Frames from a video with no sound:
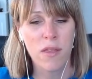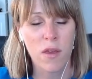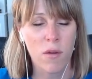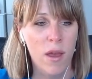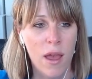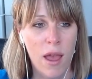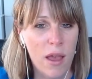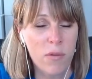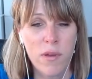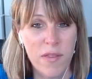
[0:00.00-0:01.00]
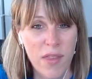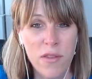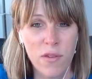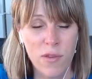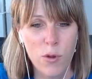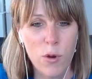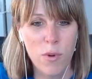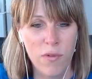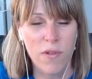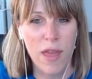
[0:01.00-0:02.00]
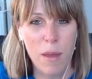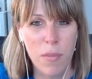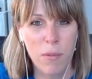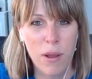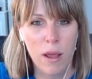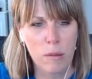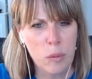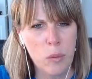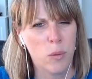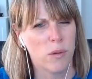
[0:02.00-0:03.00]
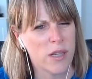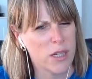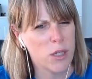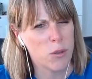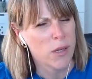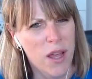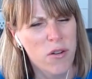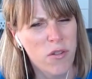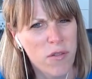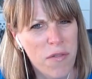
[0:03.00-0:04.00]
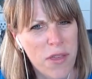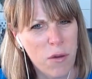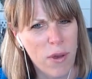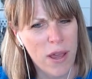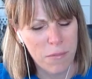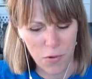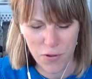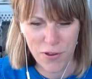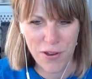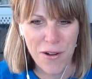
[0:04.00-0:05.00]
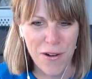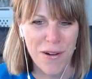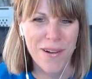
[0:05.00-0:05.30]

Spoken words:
to do X, Y, and Z. That's just normal for them. But we're like, I don't know, 150 quid, not sure.